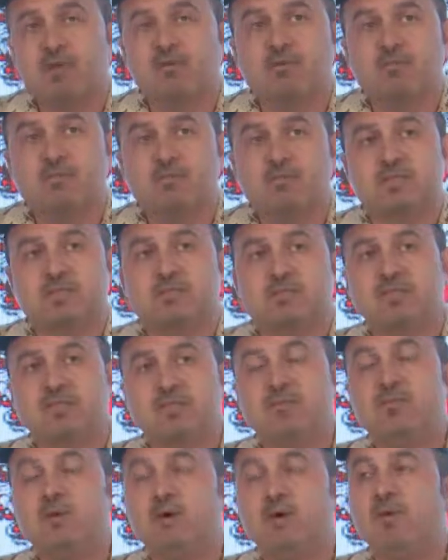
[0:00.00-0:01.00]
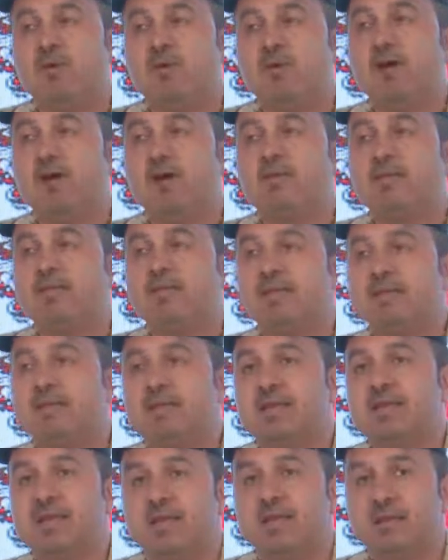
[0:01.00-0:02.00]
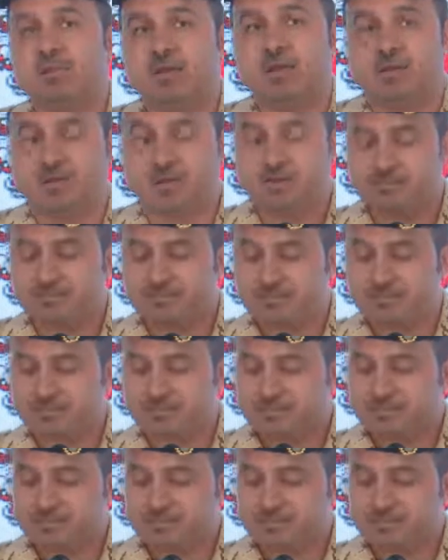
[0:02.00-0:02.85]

Please take the initiative in order to